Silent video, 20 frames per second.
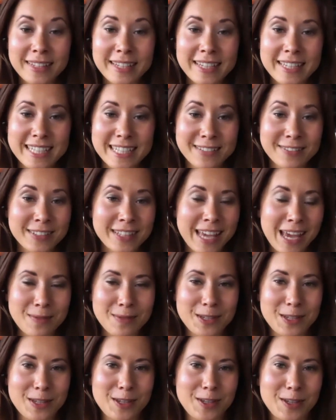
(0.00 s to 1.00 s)
even came
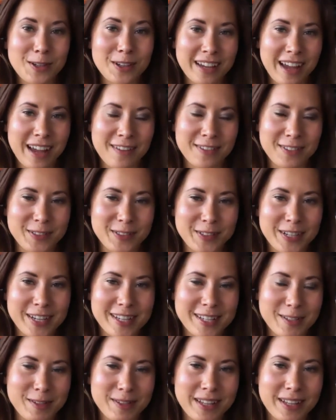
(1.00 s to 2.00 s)
to New York afterwards
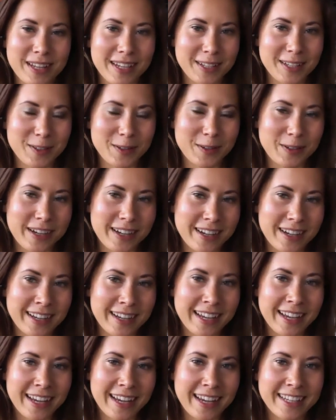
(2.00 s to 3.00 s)
to study yoga
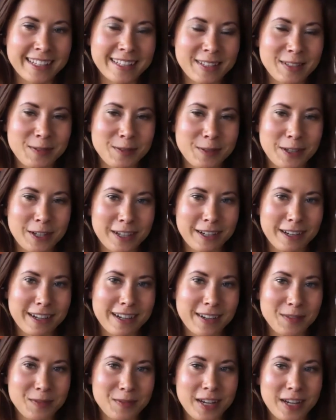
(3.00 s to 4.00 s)
and work
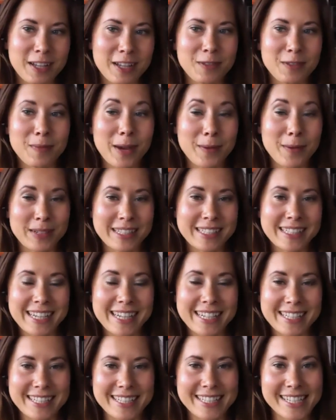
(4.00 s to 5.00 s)
with my
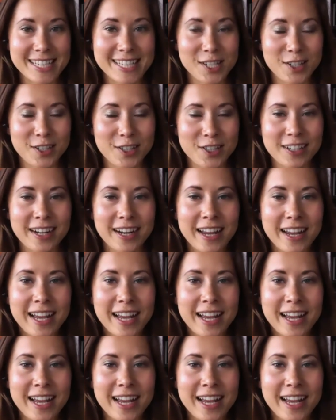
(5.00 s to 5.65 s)
meditation teacher.